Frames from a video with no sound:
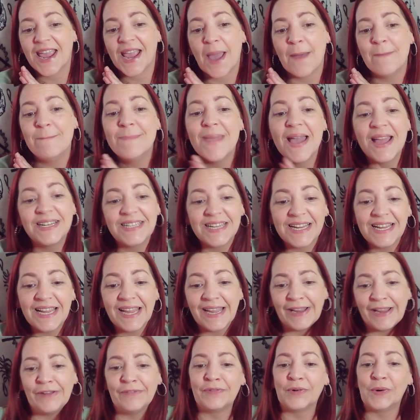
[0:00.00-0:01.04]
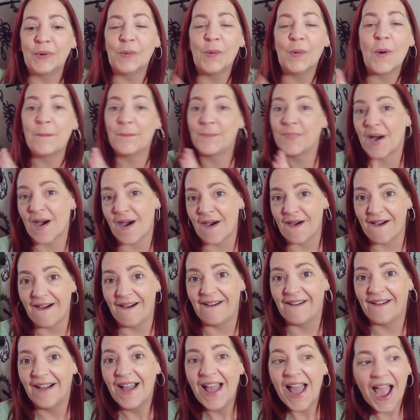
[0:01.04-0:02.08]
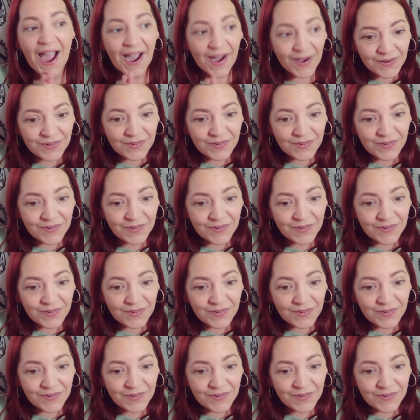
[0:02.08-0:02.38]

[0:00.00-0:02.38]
a medieval bar. How